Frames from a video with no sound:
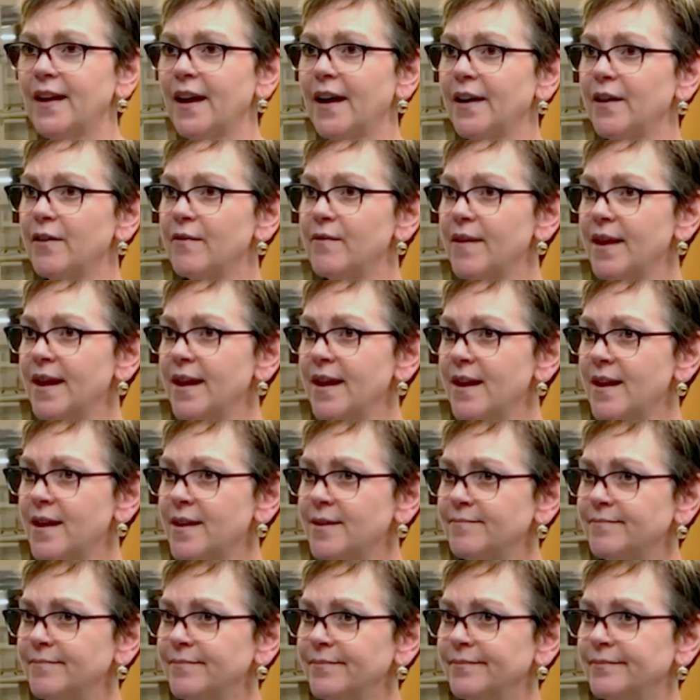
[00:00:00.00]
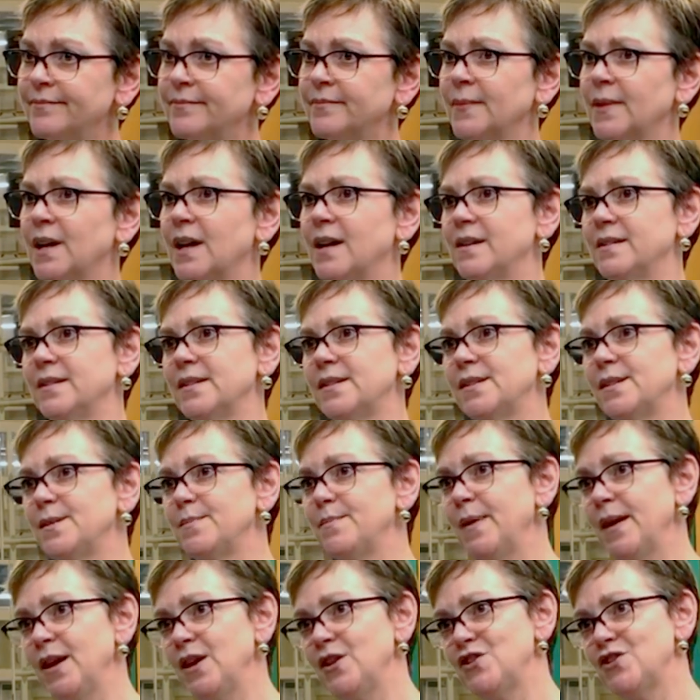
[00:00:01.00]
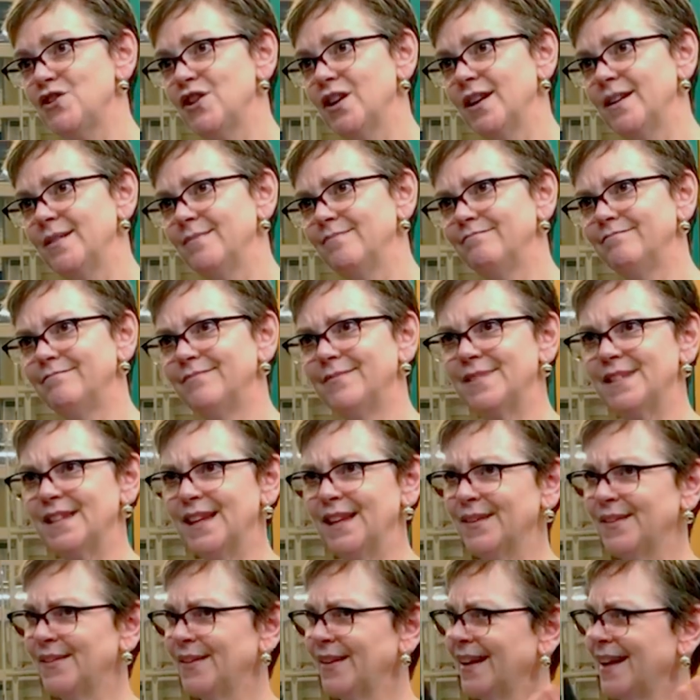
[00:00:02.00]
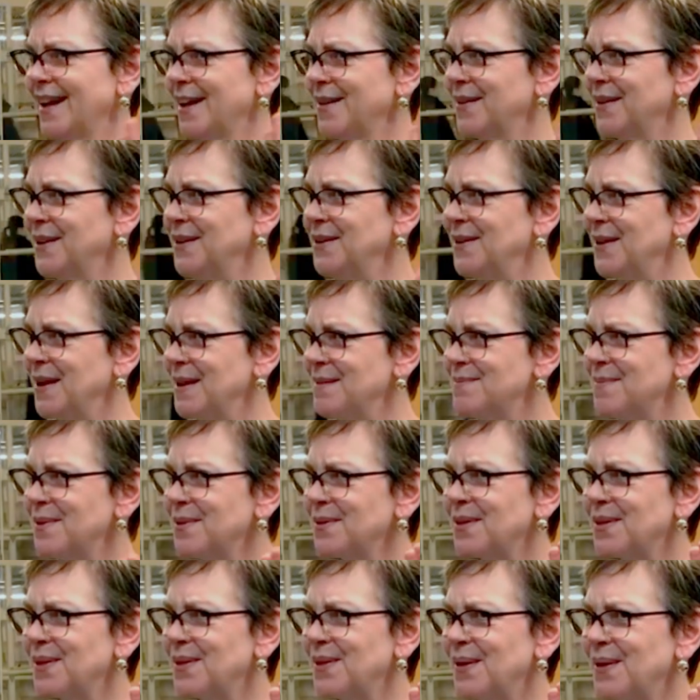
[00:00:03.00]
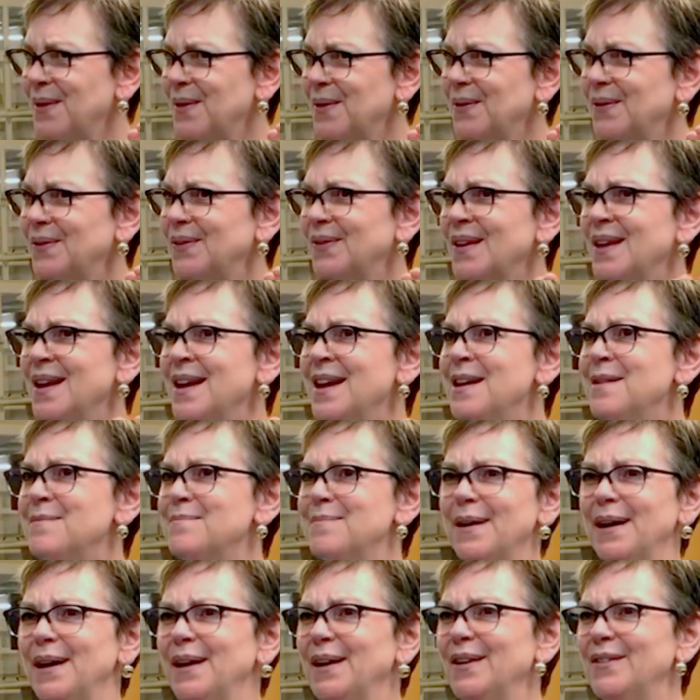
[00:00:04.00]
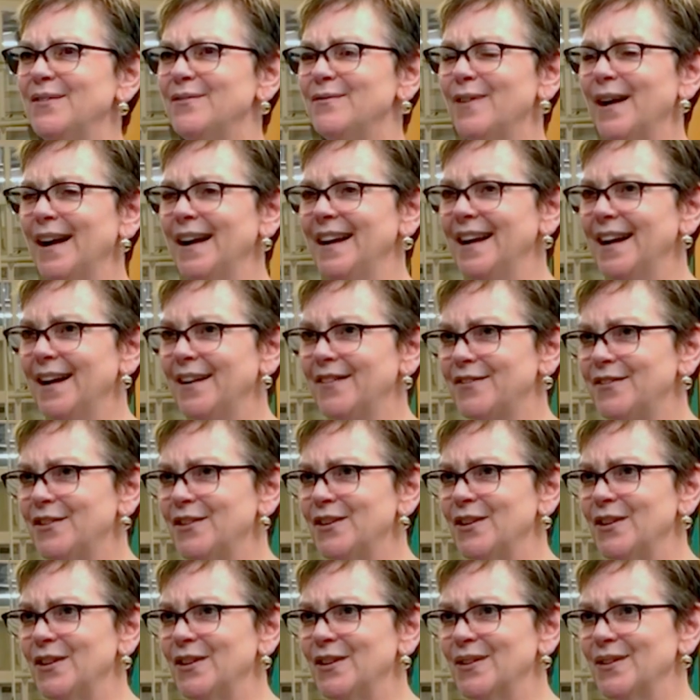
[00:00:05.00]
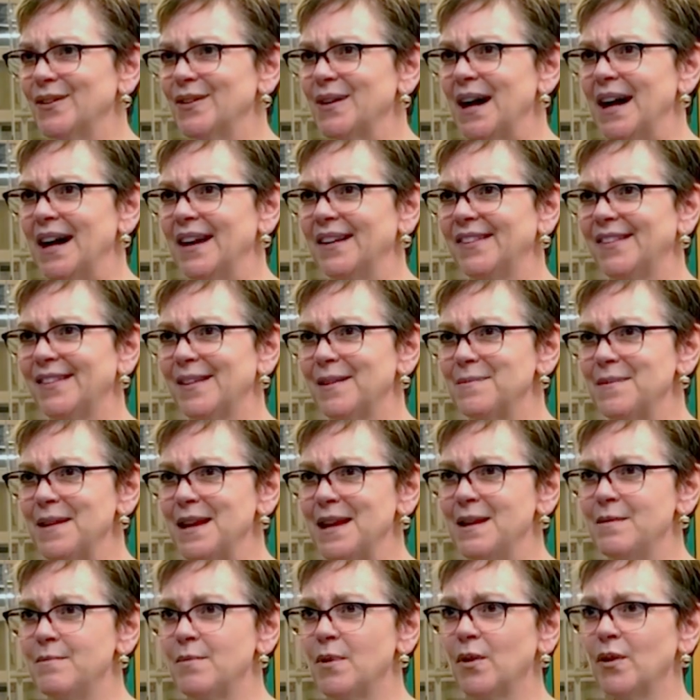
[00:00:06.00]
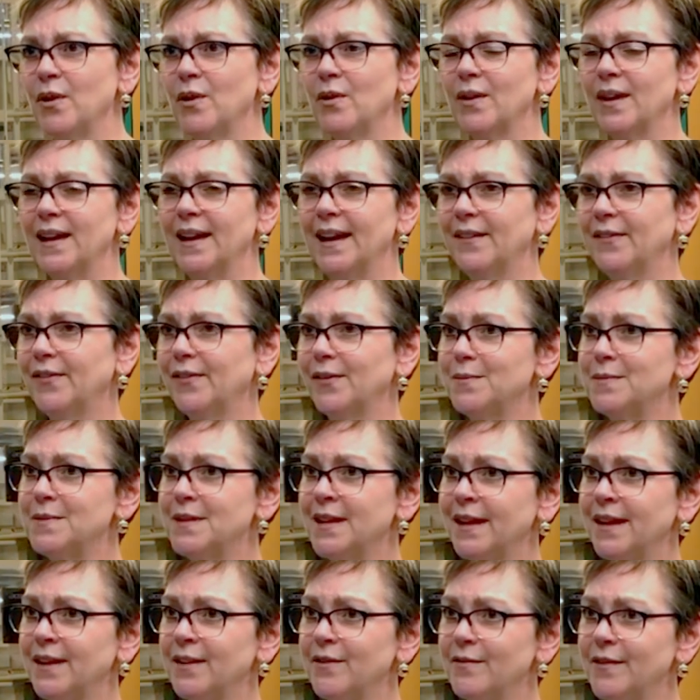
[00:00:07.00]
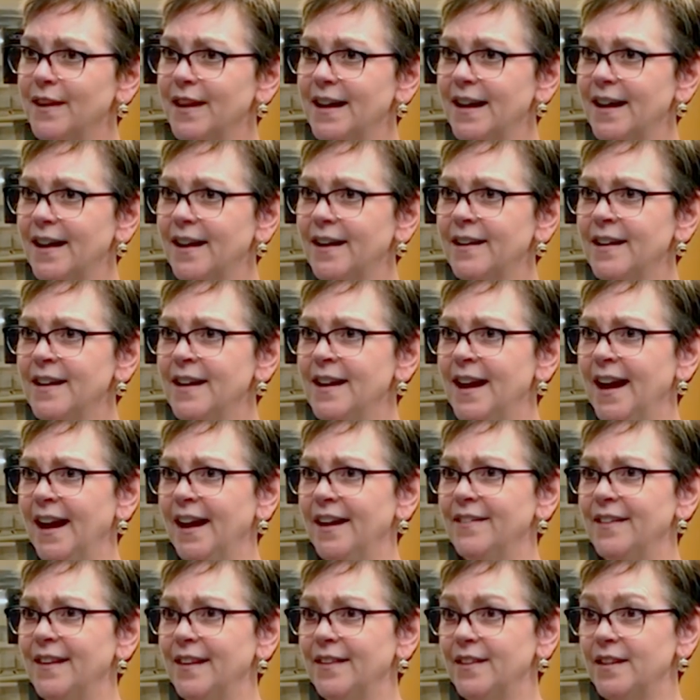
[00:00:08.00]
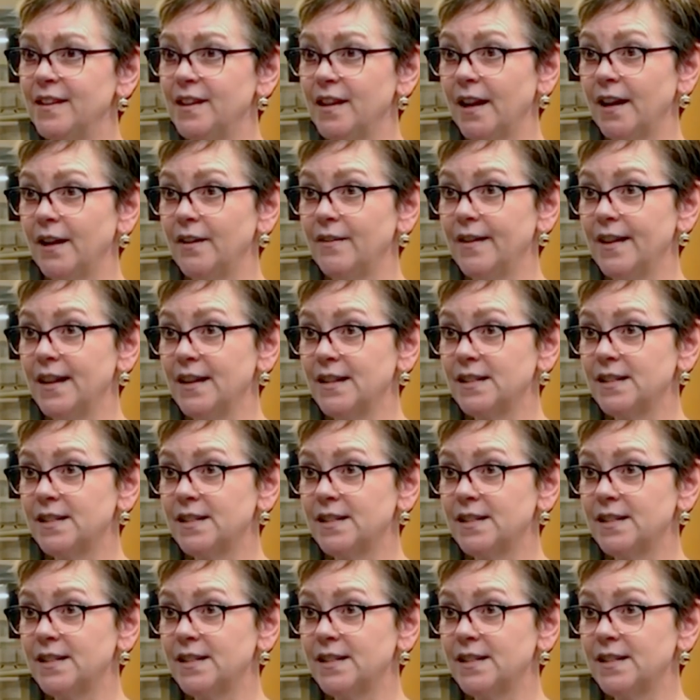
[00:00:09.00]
diarrhea, constipation. Sounds like how can you get both of those? But right after uh, some chemo, you can have some diarrhea, and then the diarrhea